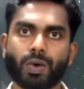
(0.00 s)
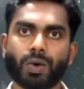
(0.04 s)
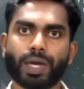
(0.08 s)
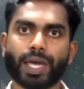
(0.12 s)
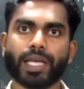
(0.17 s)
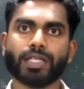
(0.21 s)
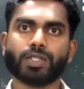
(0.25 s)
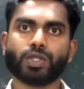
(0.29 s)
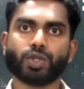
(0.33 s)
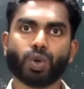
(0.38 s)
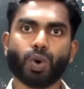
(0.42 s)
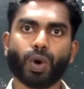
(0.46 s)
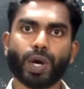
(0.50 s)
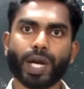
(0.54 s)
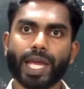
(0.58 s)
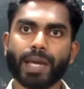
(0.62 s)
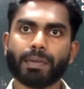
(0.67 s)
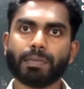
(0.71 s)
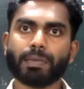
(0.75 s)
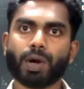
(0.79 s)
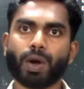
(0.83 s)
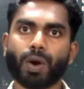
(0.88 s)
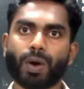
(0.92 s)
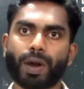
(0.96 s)
Okay,
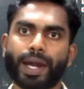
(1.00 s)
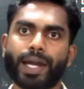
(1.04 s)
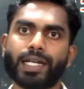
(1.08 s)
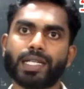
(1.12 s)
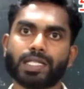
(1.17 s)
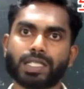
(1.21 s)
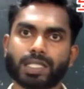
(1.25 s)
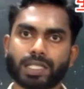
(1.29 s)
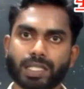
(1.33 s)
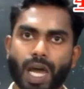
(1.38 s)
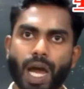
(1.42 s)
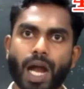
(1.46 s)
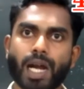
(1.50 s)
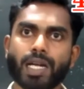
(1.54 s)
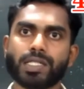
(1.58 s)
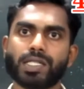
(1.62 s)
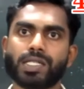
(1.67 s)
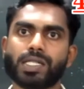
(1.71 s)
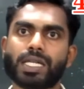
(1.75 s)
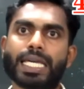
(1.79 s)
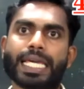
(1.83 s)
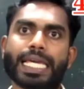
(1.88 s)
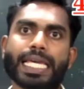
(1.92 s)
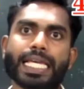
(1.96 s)
sodium chloride,
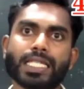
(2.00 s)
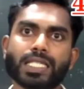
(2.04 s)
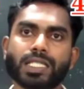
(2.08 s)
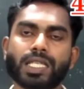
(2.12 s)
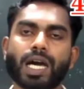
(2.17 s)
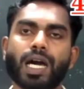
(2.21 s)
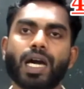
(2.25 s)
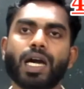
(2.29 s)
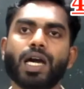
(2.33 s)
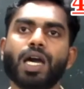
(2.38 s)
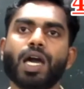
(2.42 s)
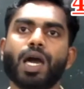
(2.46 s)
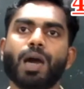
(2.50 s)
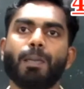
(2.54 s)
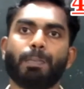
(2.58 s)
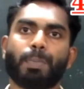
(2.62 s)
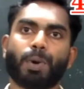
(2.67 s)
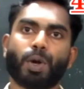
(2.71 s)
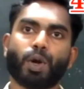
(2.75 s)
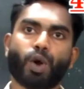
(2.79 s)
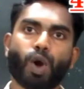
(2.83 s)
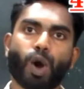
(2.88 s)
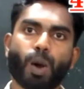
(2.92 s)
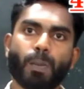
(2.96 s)
salt is the
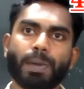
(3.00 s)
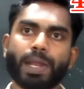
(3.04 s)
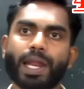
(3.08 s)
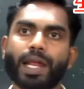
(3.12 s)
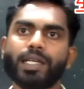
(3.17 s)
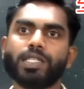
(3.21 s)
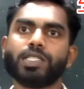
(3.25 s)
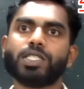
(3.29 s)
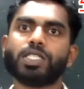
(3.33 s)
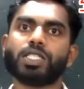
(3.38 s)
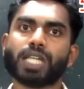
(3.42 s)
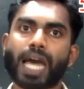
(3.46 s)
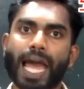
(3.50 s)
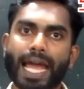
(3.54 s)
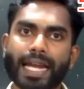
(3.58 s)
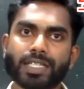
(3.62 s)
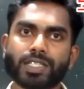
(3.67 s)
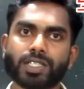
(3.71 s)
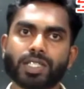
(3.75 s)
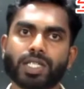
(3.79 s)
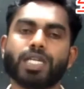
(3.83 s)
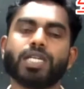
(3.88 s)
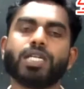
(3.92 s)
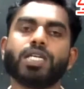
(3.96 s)
predominant
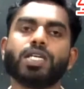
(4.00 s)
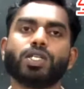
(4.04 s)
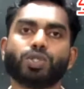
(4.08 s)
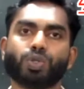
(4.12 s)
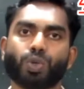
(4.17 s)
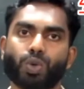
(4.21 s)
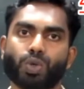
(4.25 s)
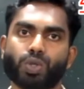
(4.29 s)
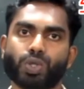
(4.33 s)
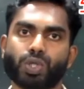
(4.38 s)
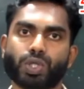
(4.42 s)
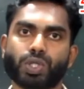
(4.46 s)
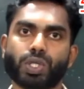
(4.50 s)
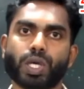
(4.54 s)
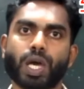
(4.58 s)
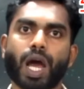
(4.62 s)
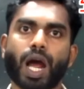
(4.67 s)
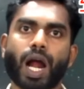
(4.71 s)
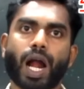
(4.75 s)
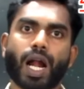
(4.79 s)
dietary source.